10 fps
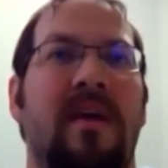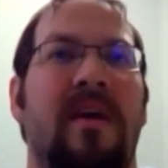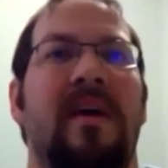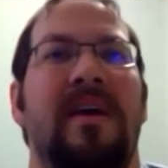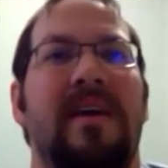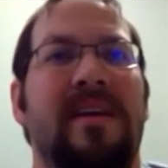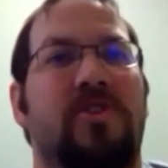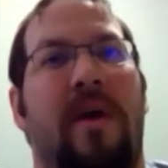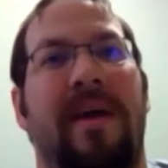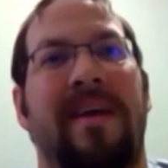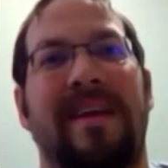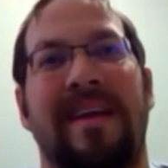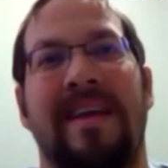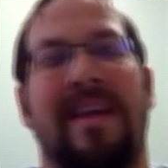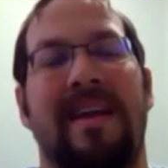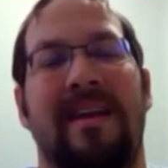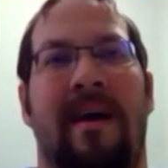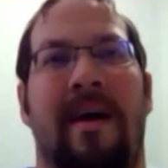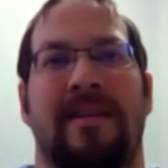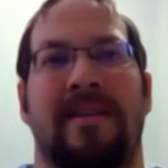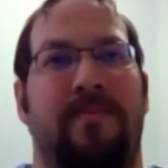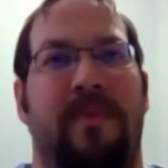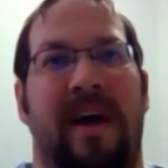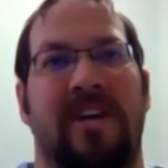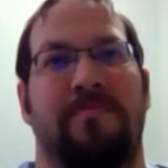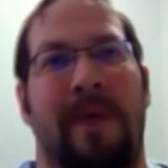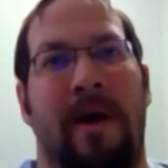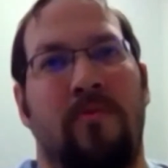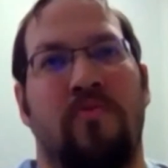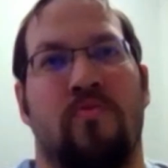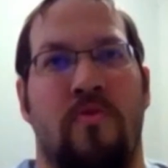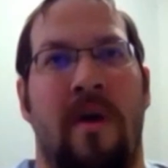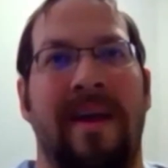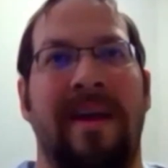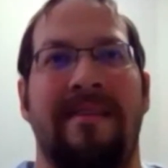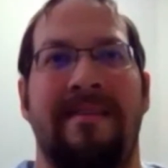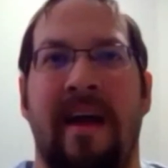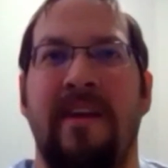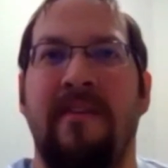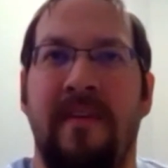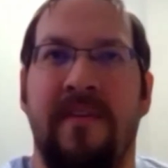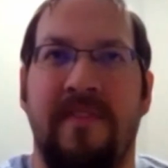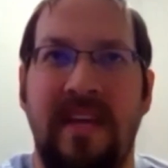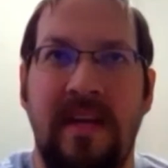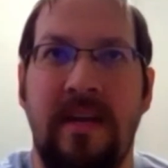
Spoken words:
is trying to get onto Splash Mountain right at 9:15,